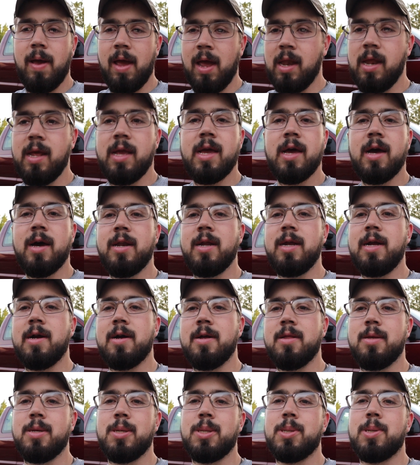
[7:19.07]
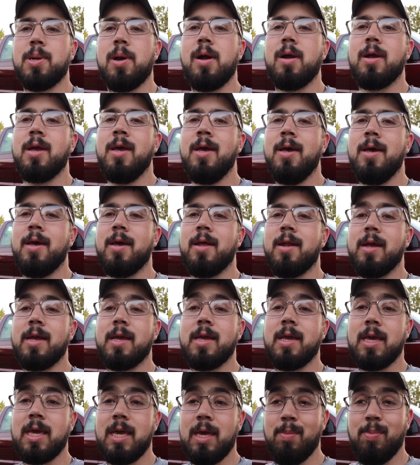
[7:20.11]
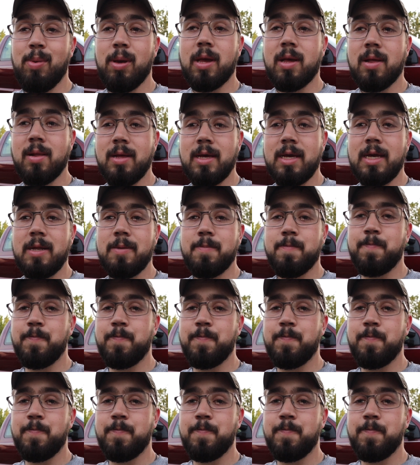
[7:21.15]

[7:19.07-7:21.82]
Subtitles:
any cutting on this truck. I can keep it clean.